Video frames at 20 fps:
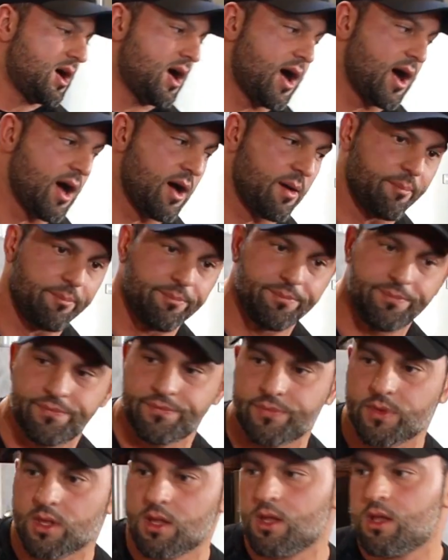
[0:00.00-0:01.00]
Um,
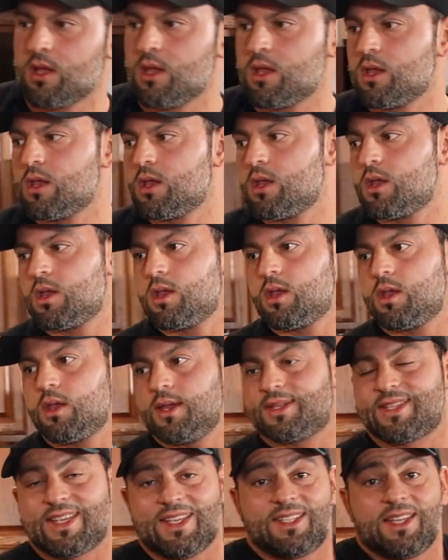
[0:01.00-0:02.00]

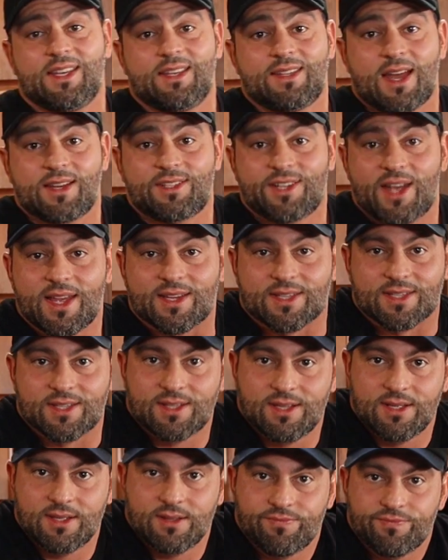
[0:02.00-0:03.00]
it's easy to
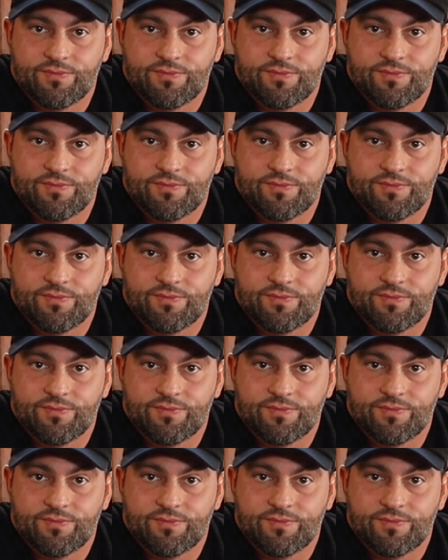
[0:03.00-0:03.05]
digest.